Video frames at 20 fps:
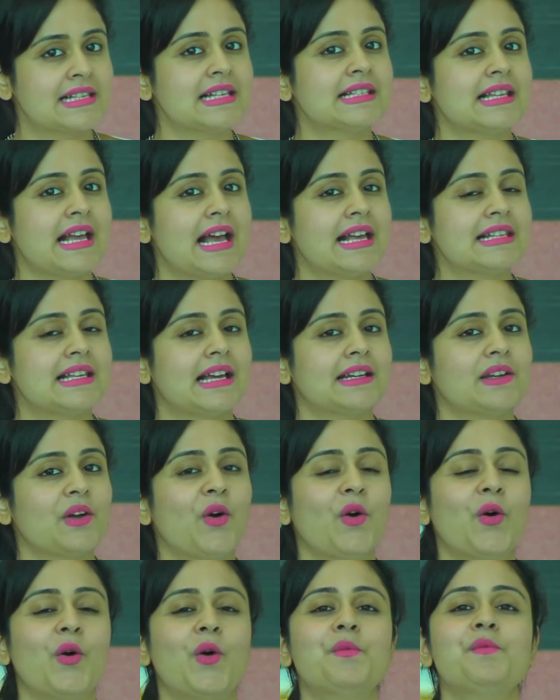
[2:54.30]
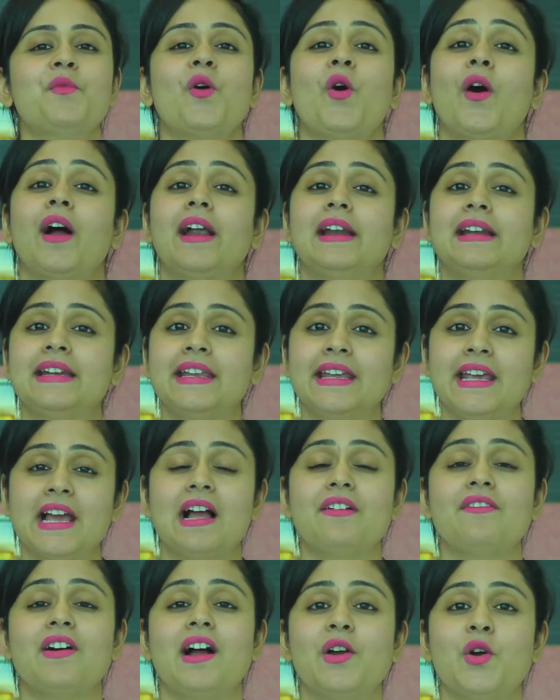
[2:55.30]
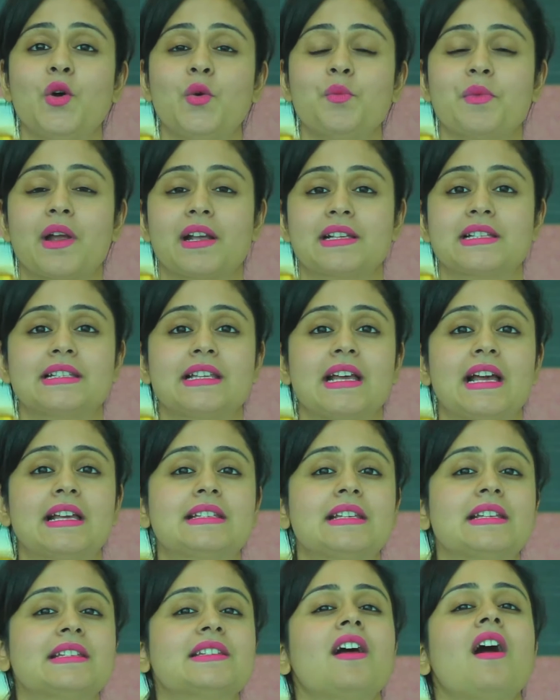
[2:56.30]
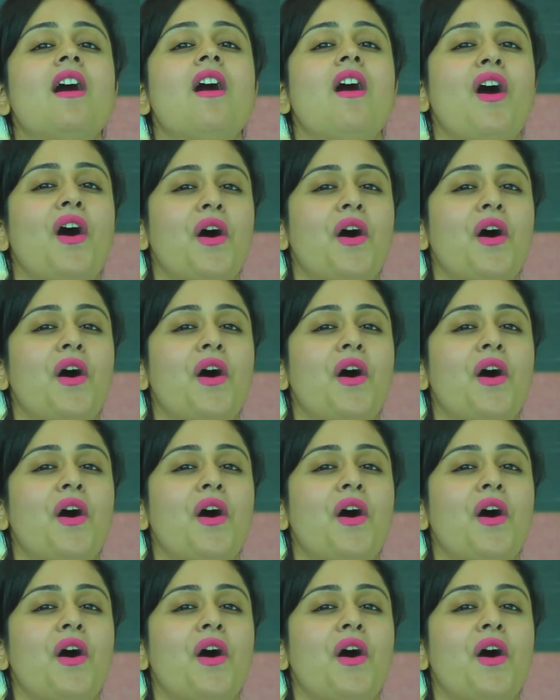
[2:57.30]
Exercise at home and DIY home exercises